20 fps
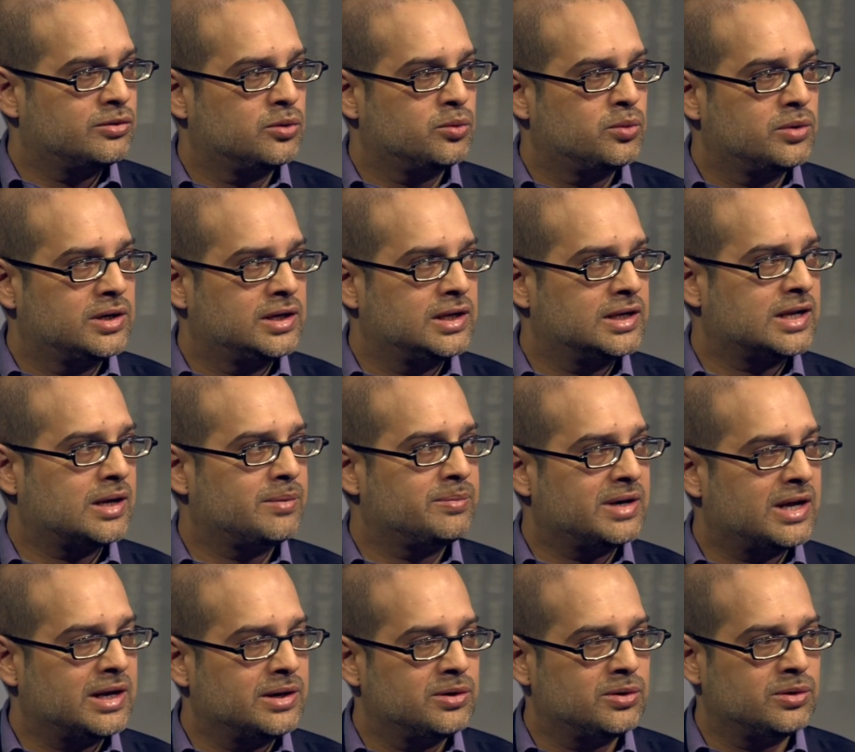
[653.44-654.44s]
the world. I mean,
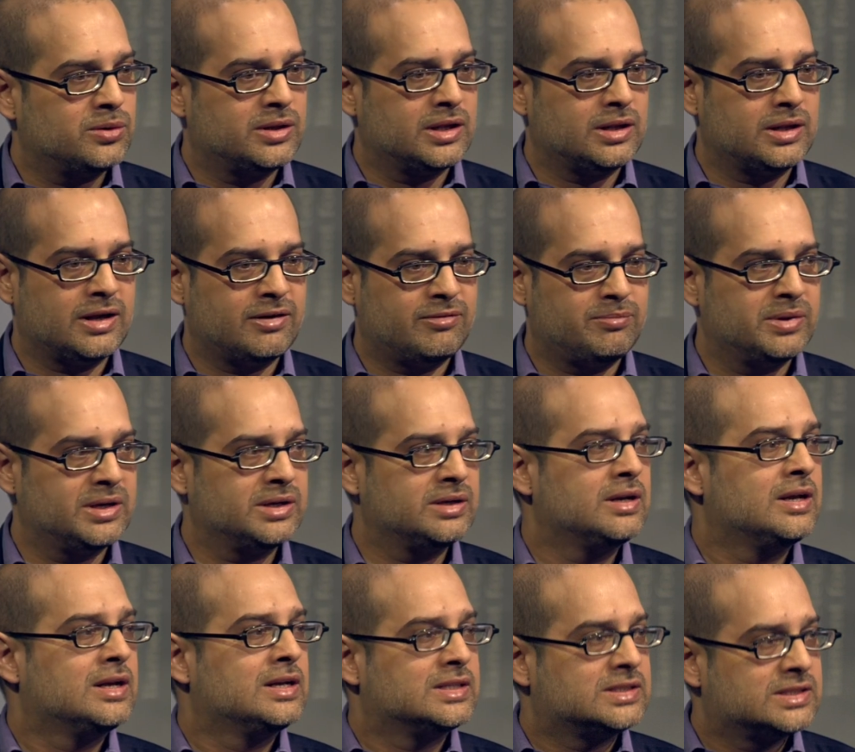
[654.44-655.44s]
I know that there have been
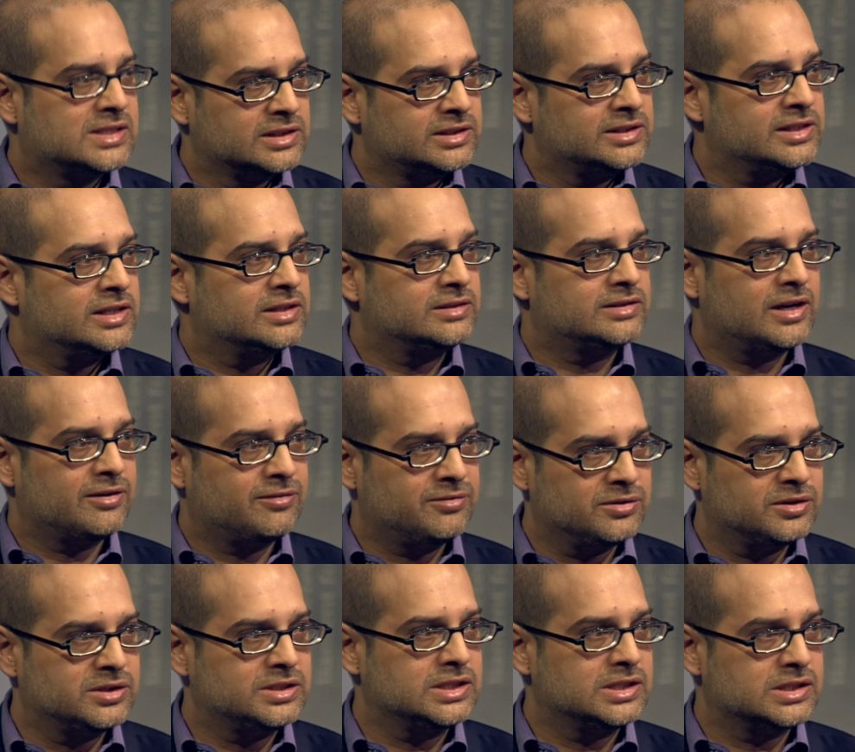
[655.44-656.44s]
Syrian
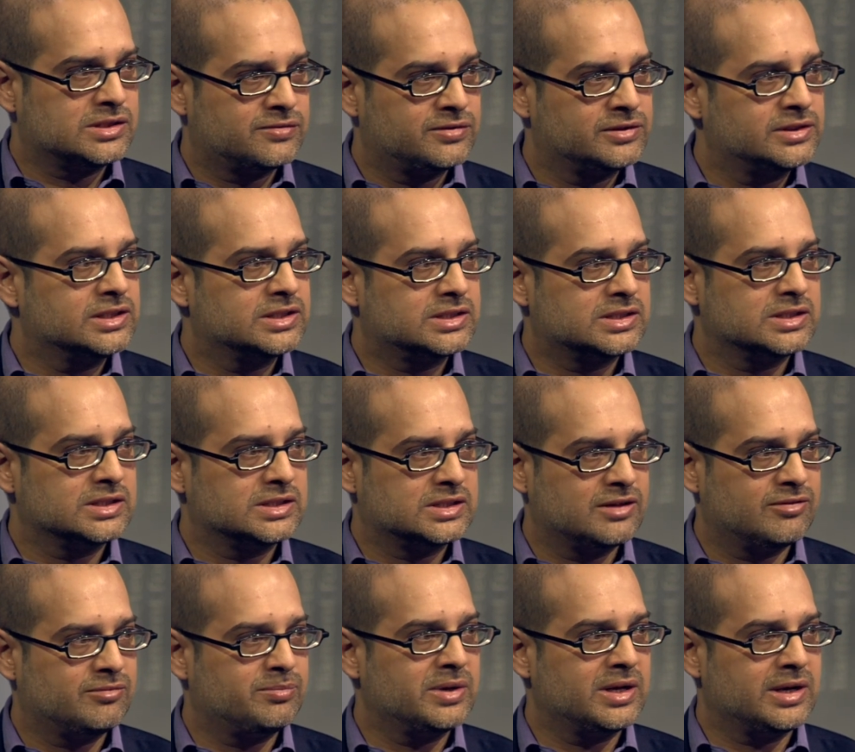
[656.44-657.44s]
refugees, for instance,
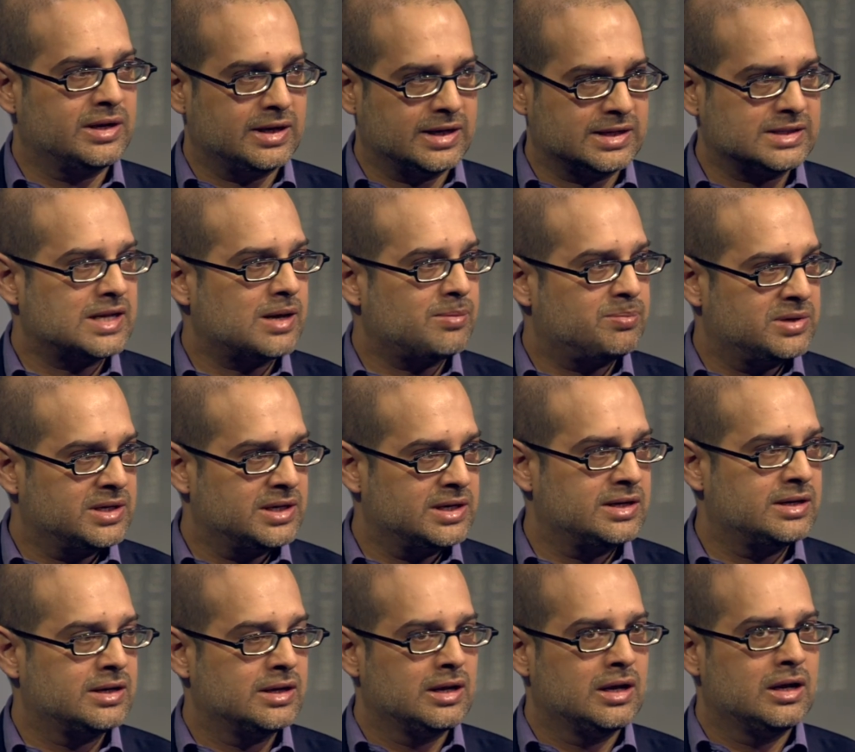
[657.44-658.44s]
have been
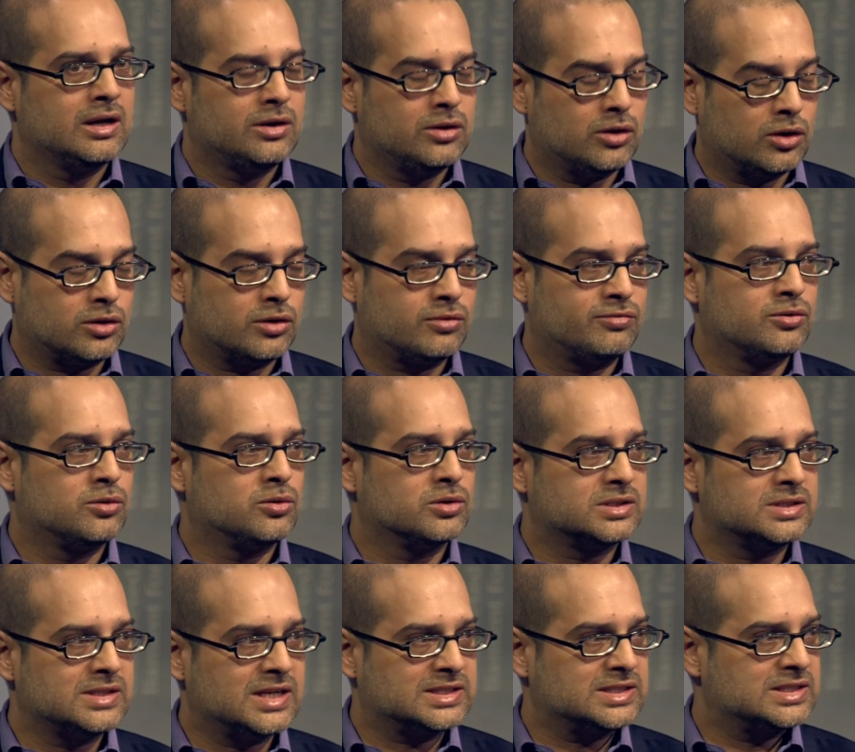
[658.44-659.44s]
accepted not of
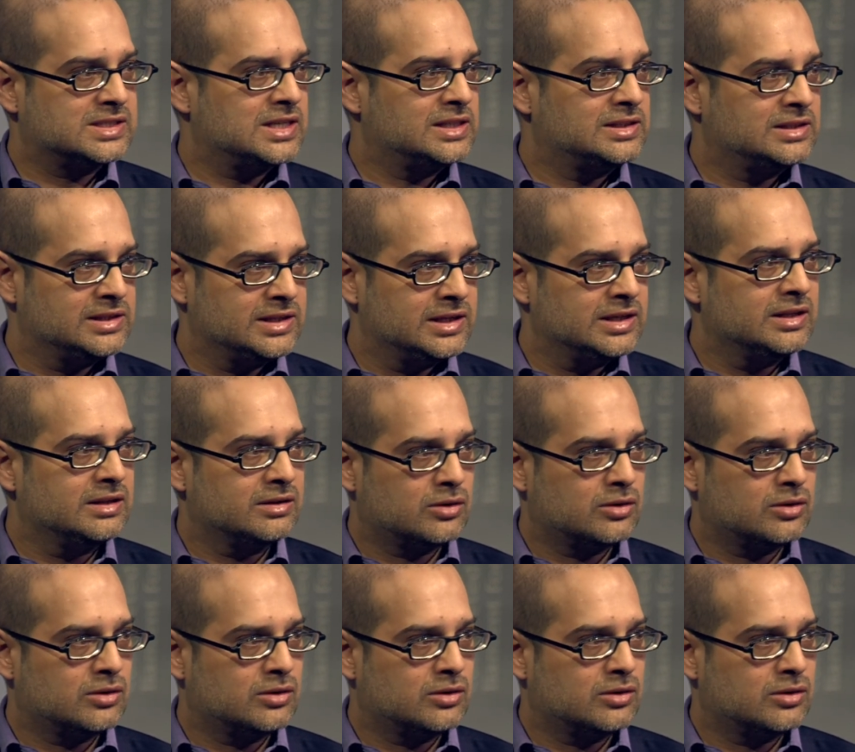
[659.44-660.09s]
course necessarily in